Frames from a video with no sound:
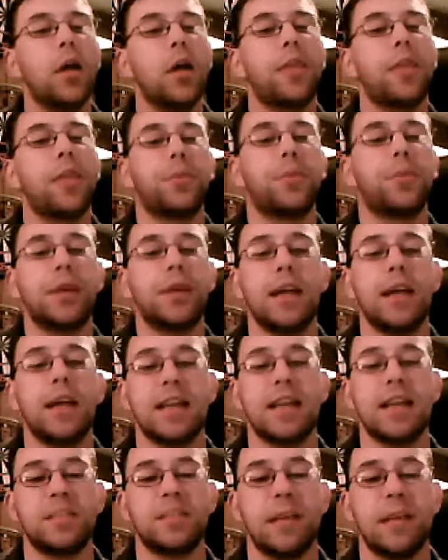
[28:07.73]
3,
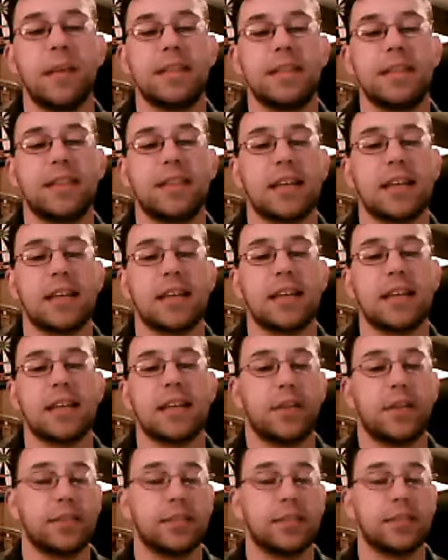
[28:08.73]
estimated size of
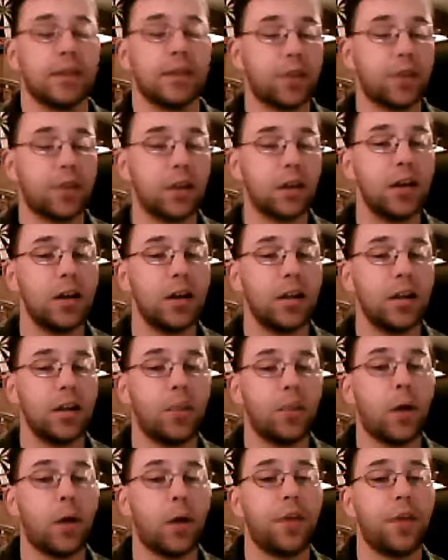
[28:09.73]
his liver.
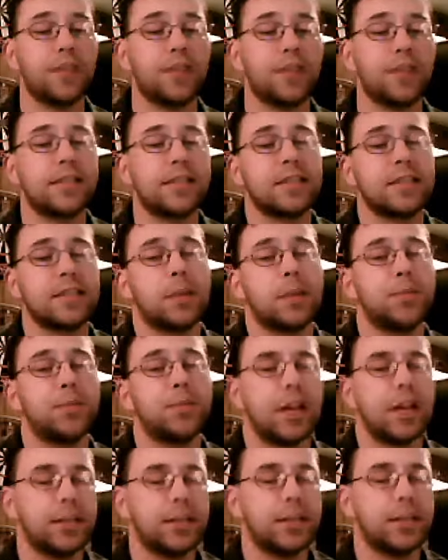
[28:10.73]
While this is an
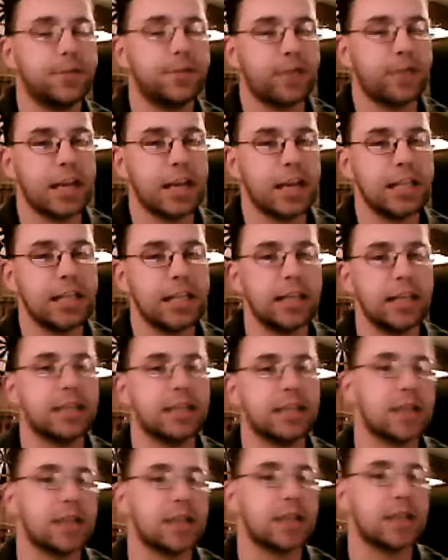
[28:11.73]
objective finding, it's
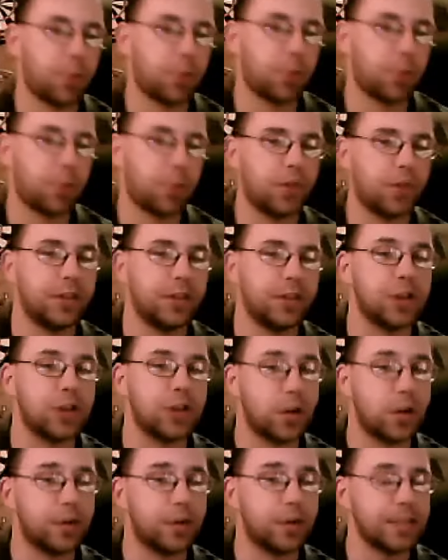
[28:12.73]
not part of the
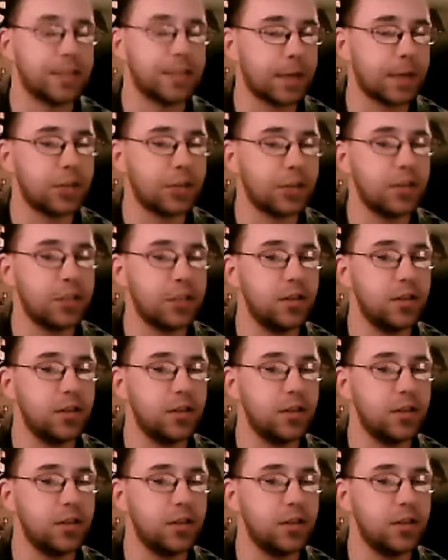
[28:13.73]
general inspection.